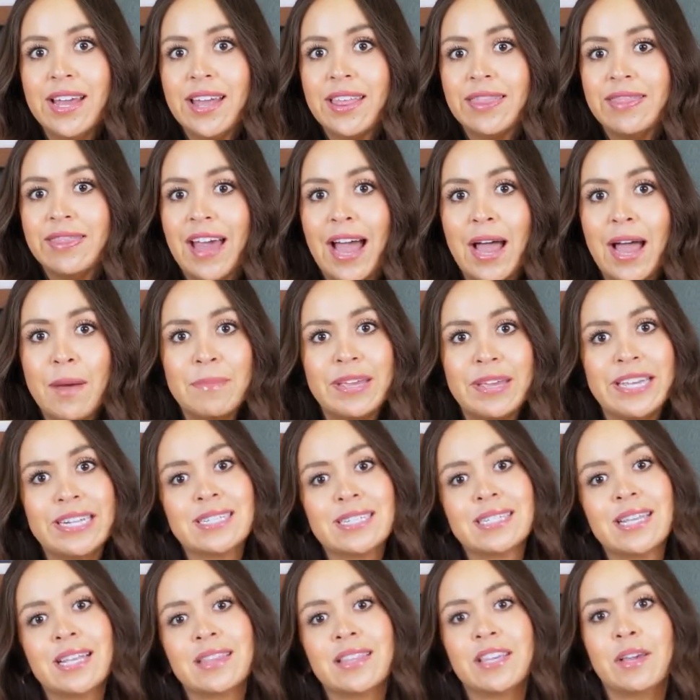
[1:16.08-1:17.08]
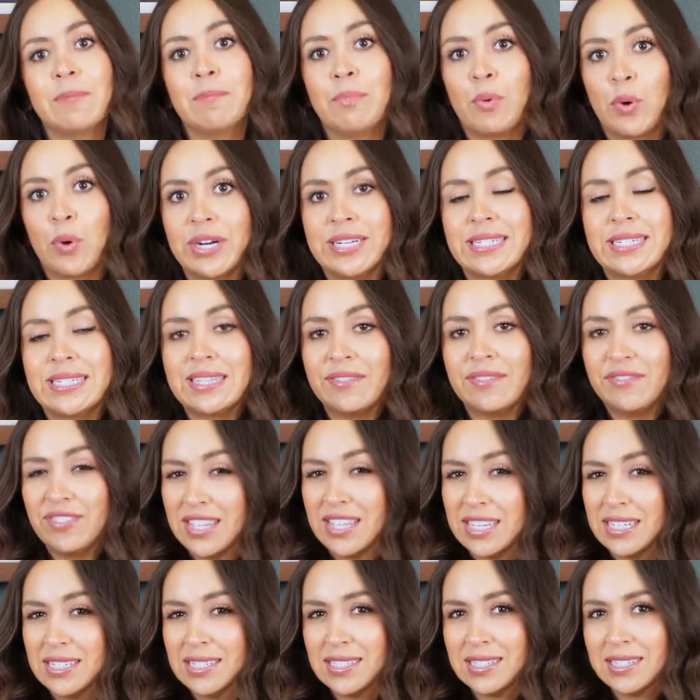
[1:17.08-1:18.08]
That means that the importance of
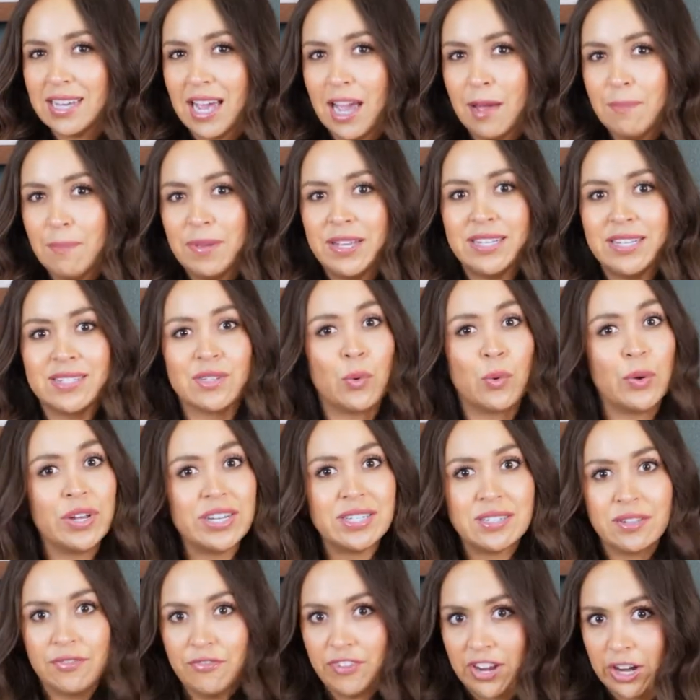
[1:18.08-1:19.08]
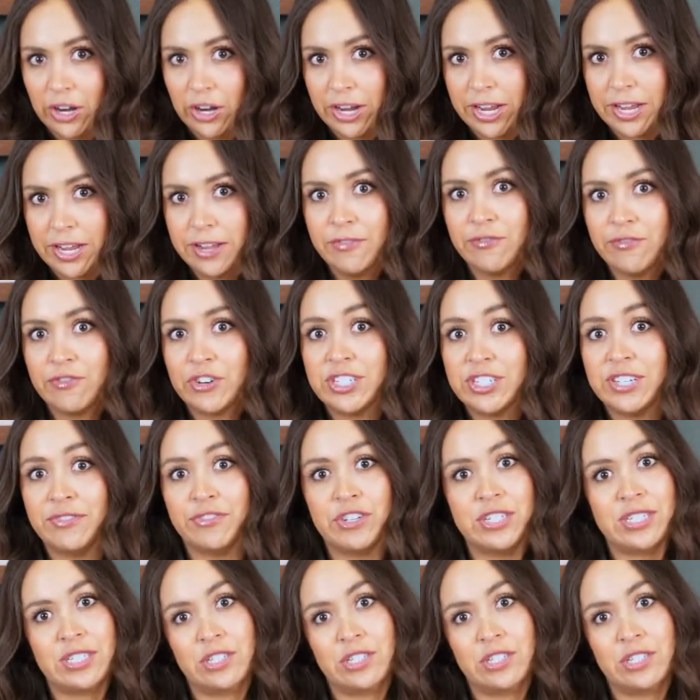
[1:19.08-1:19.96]
this step is going to vary for different